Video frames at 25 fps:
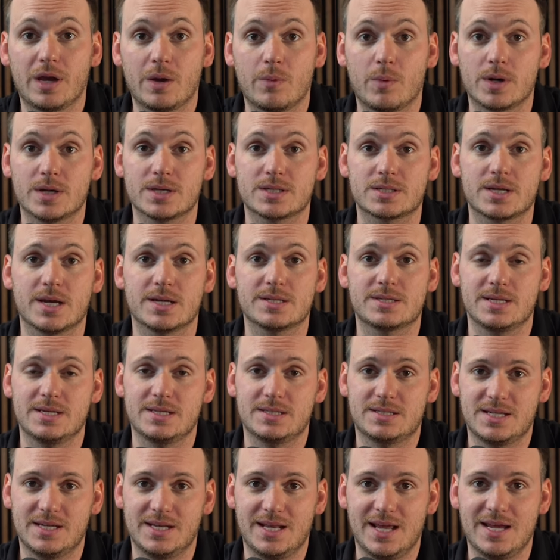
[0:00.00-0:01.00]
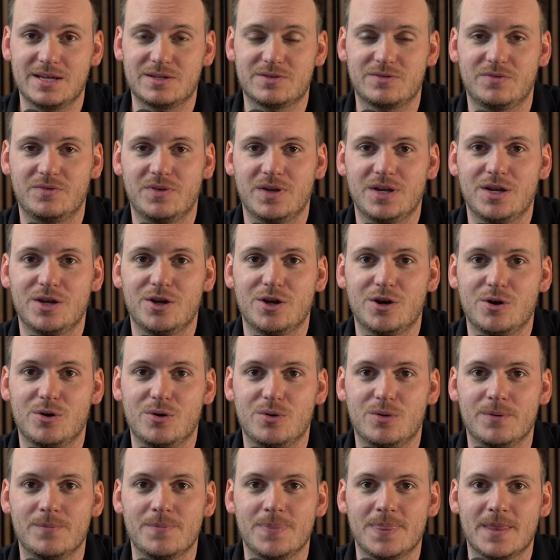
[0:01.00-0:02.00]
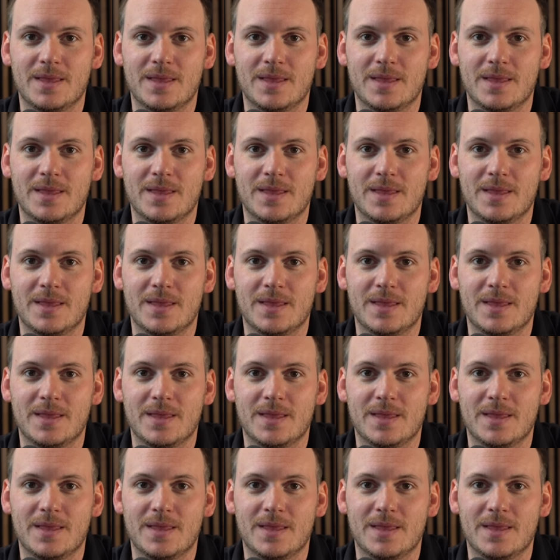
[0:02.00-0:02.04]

i want to discuss in today's video